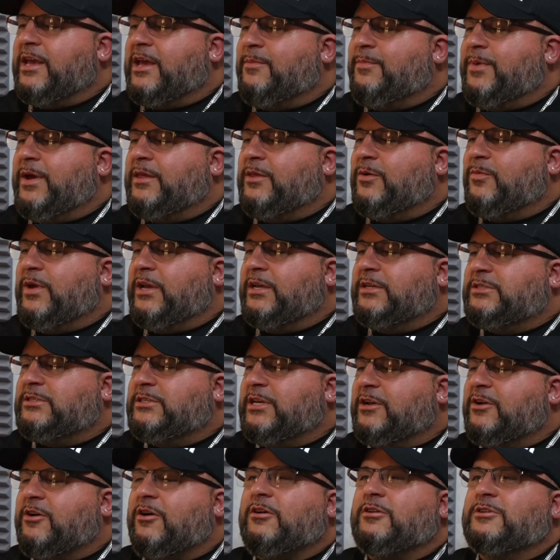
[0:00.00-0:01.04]
by the way,
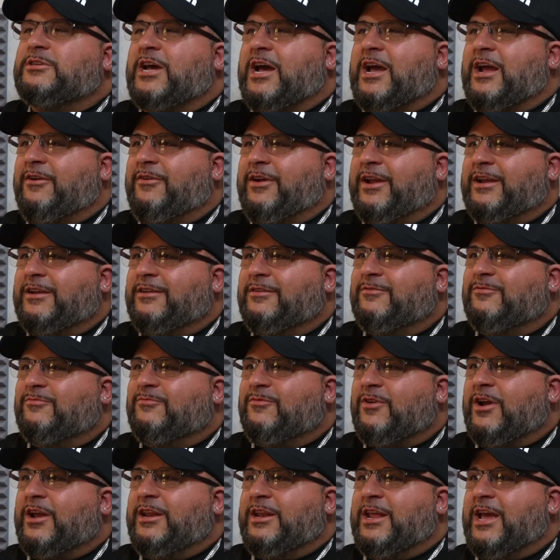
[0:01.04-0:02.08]
CCAR's hiring
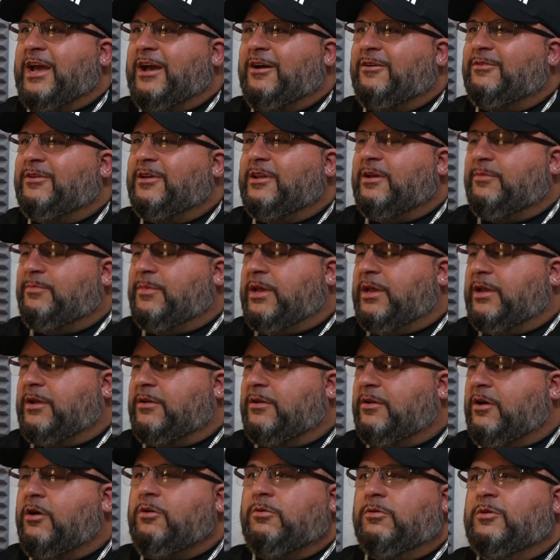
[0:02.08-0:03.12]
right now. And I'm like,
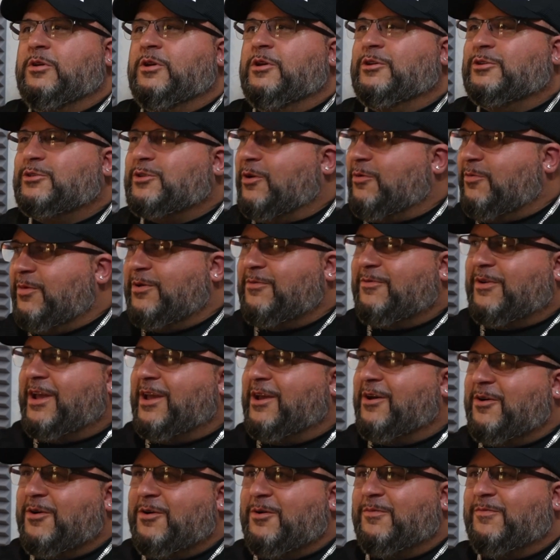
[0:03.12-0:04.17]
oh. So I went right
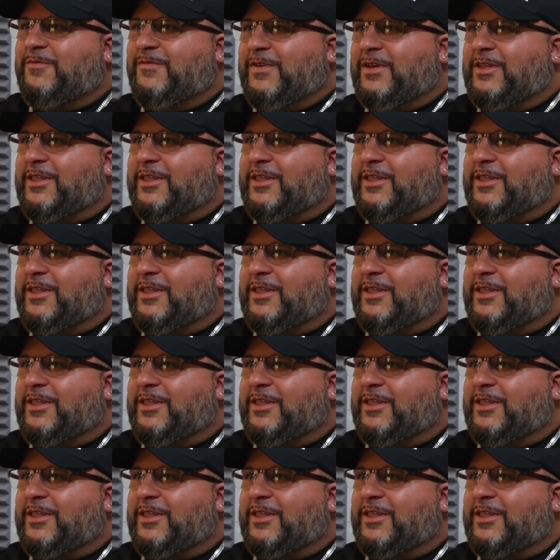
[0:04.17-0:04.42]
home, filled